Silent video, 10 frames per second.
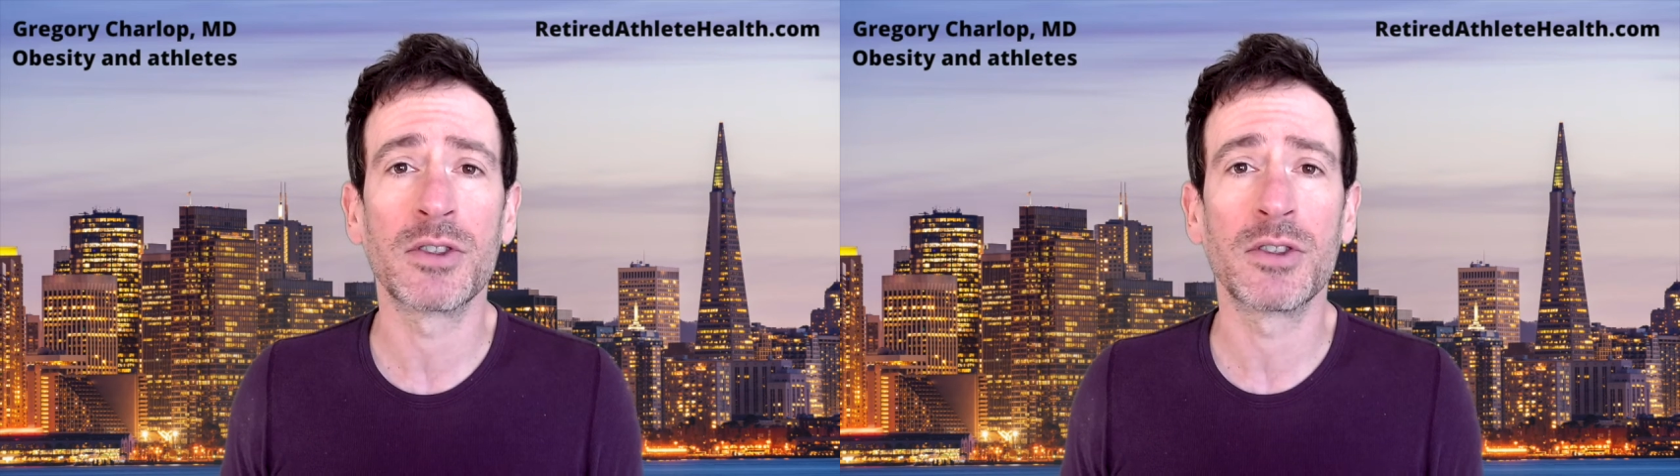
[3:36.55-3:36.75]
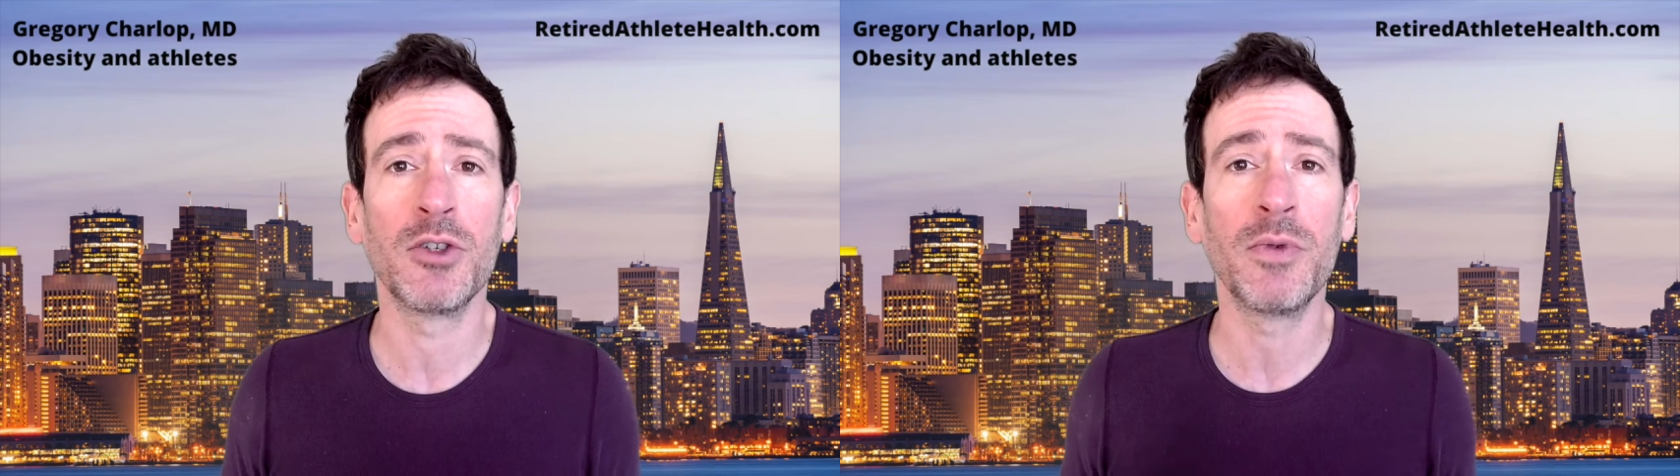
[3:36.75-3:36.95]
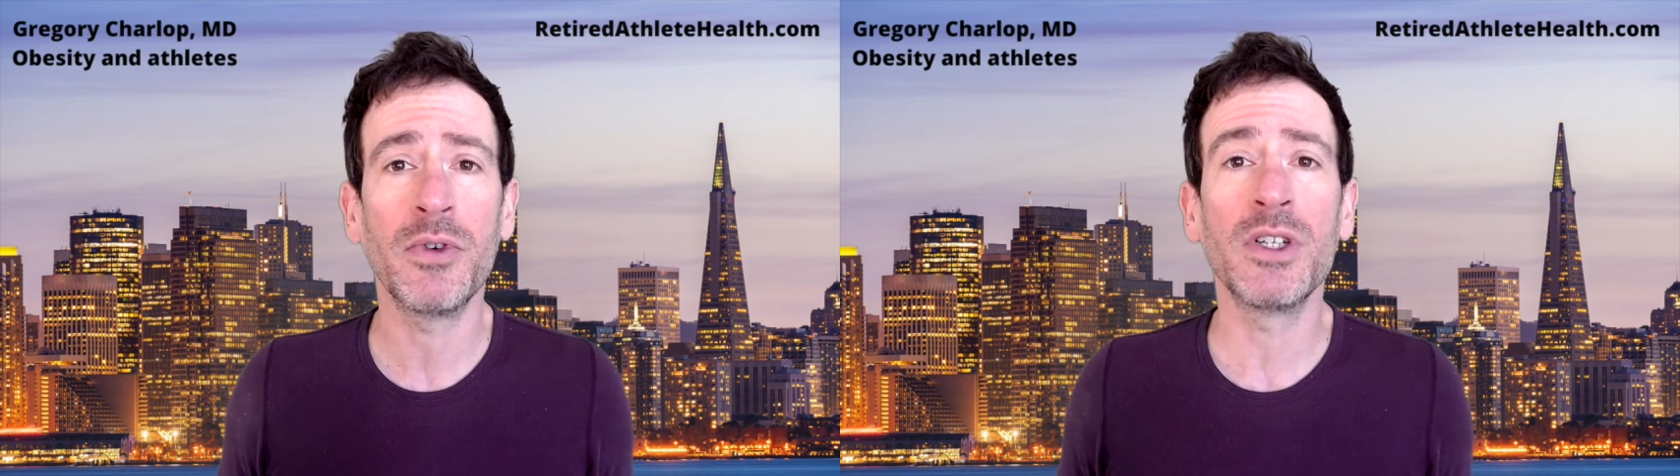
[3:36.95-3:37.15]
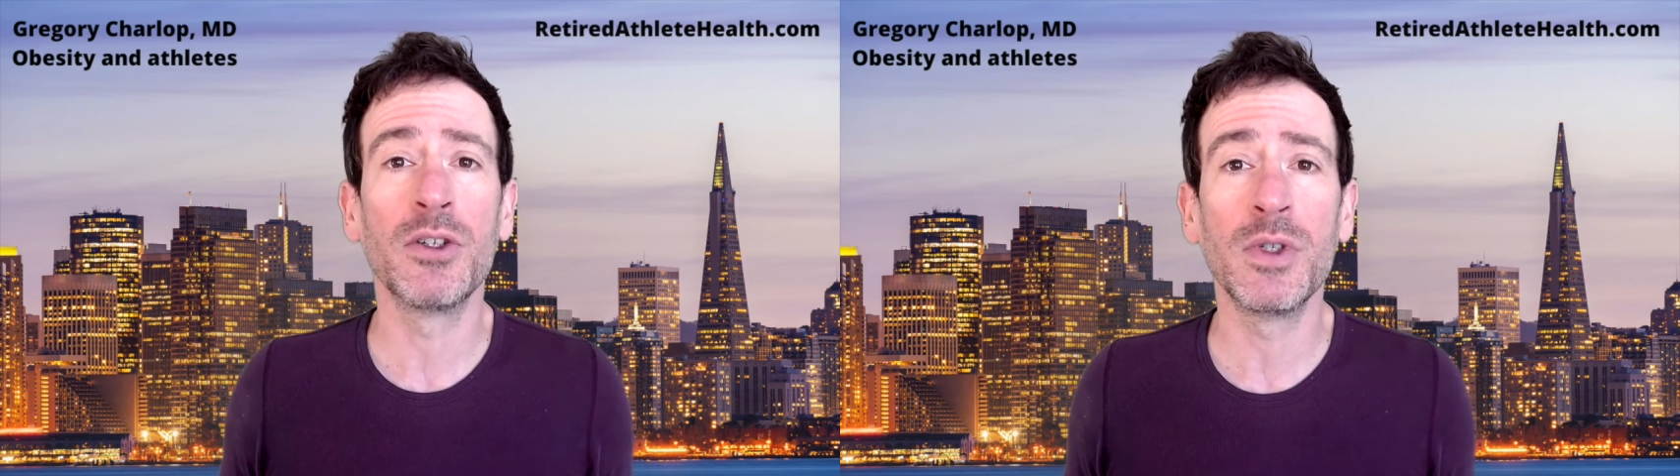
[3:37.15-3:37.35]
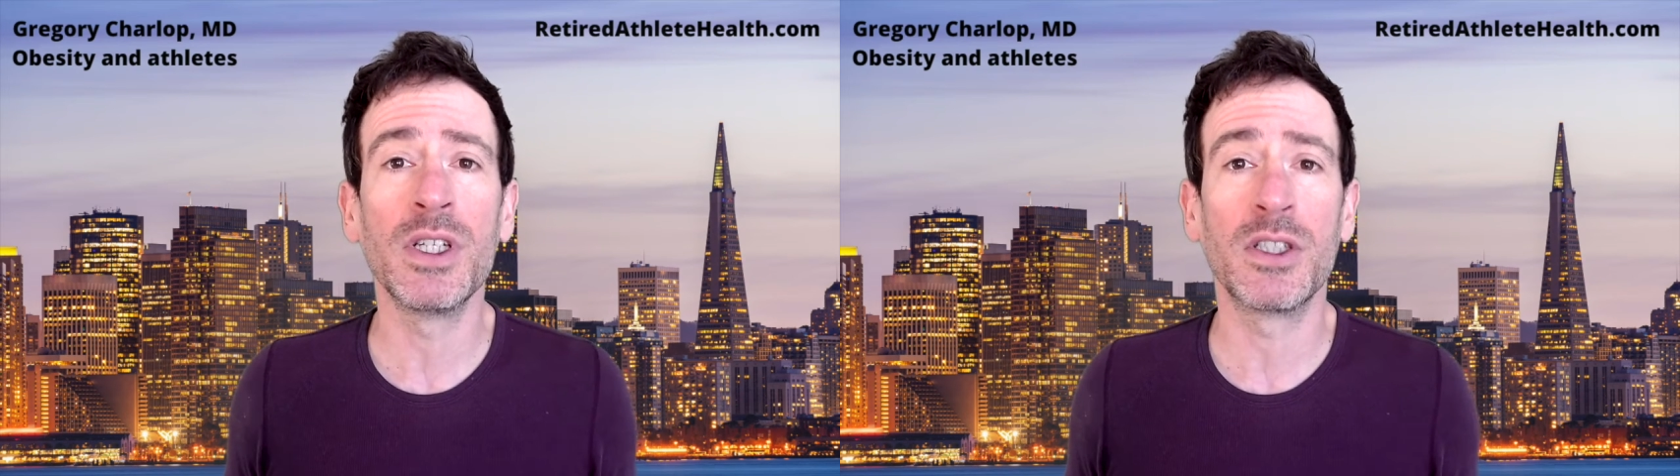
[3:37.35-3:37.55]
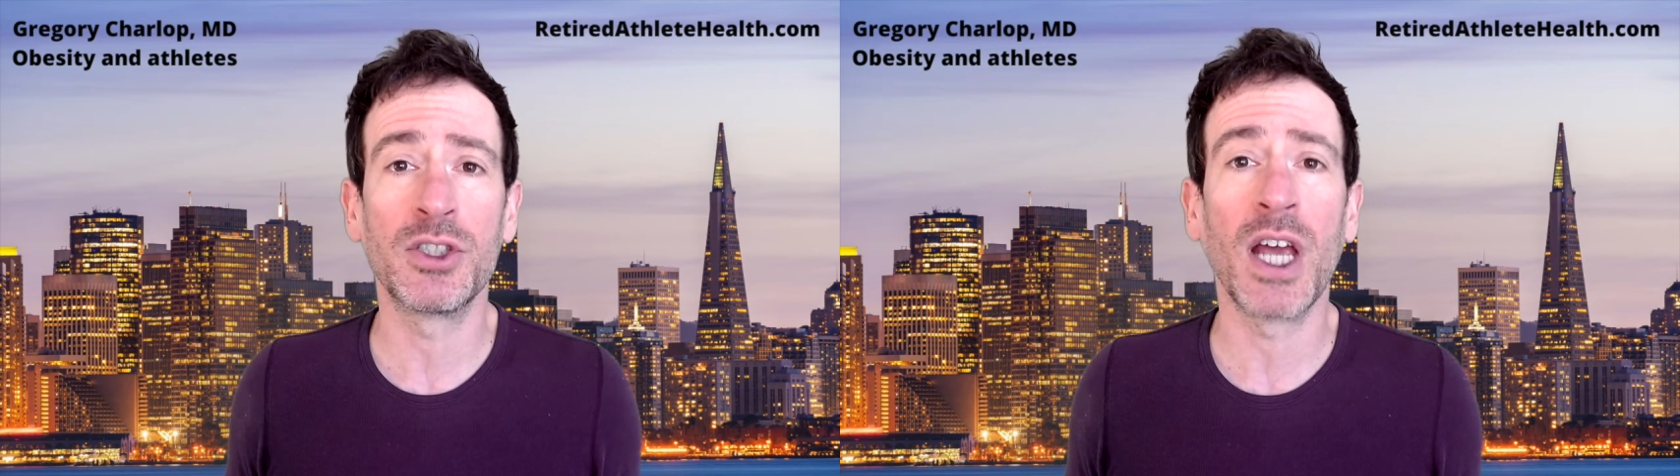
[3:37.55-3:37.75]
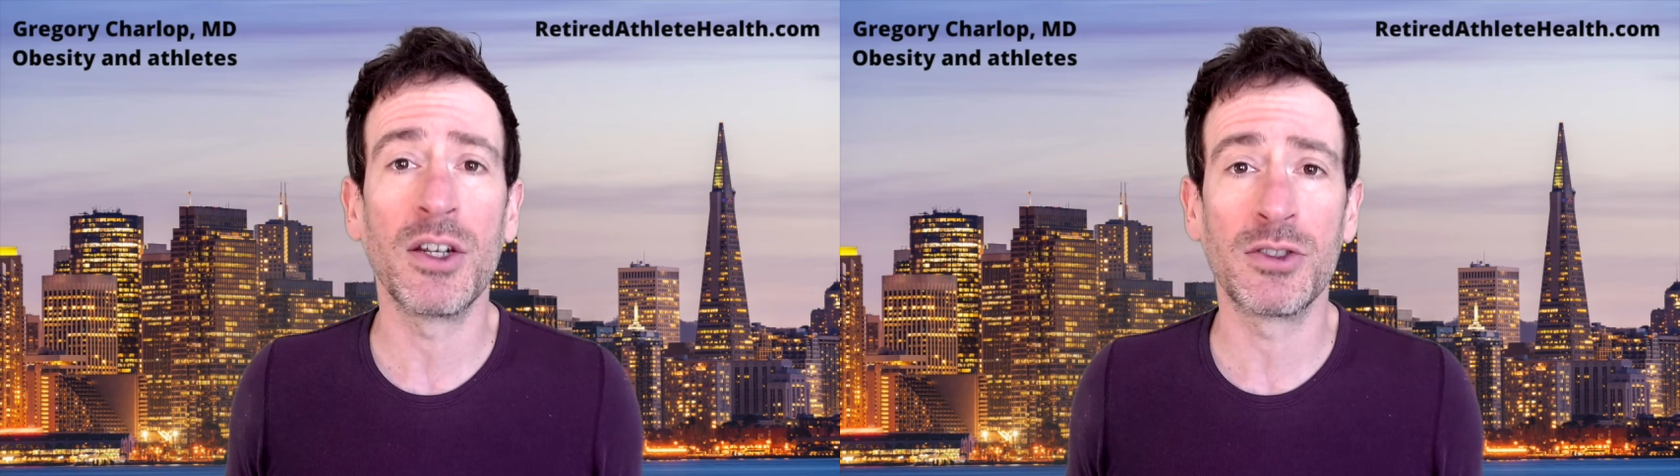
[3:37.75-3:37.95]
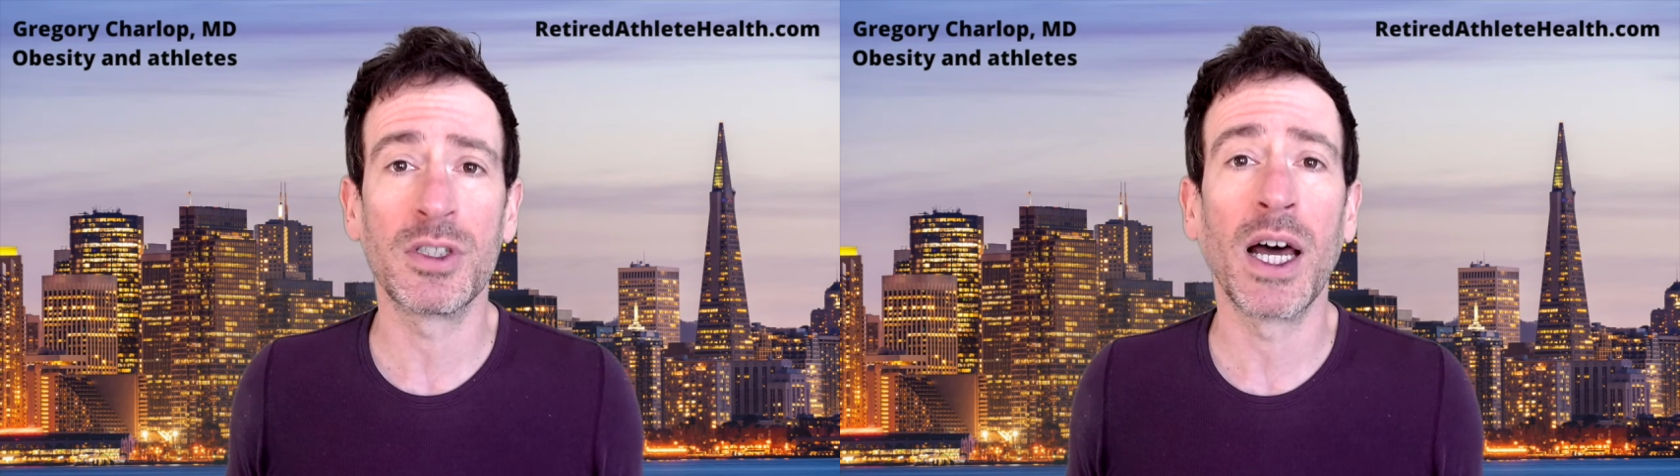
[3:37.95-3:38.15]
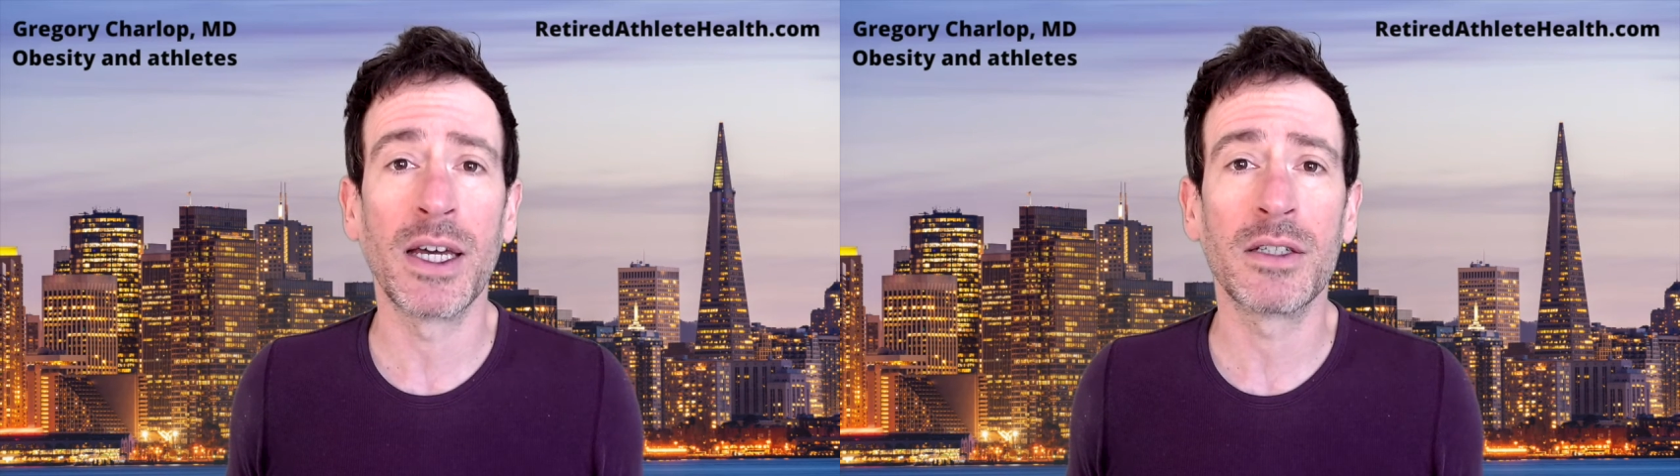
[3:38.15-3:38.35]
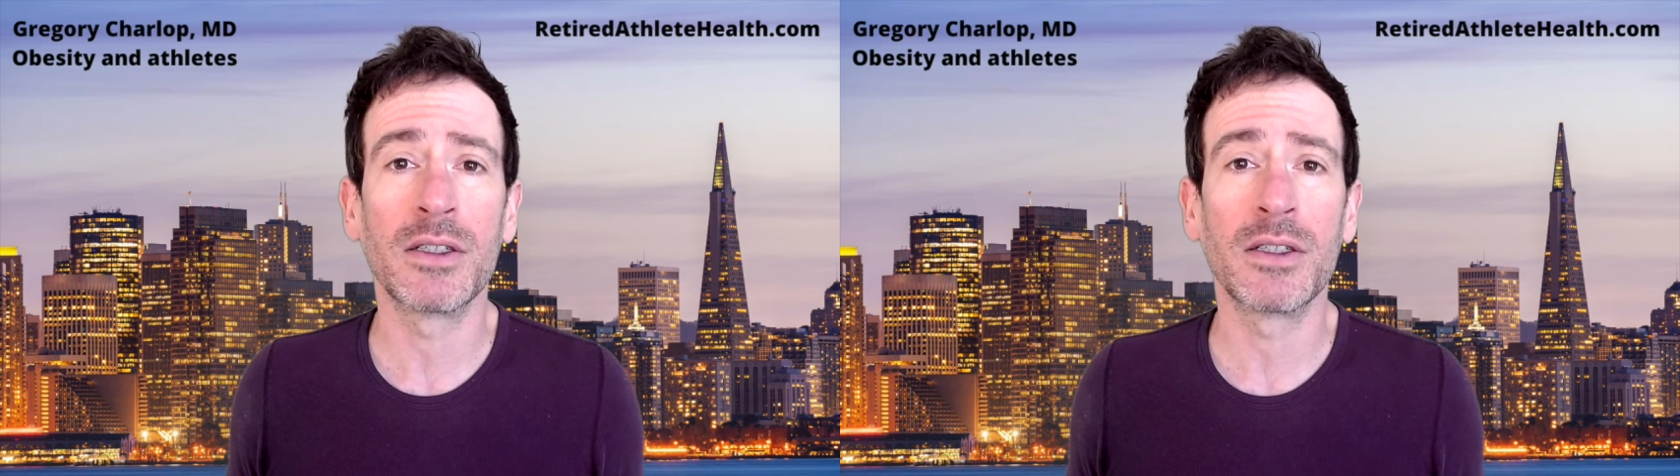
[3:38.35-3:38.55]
You really do need to change your diet.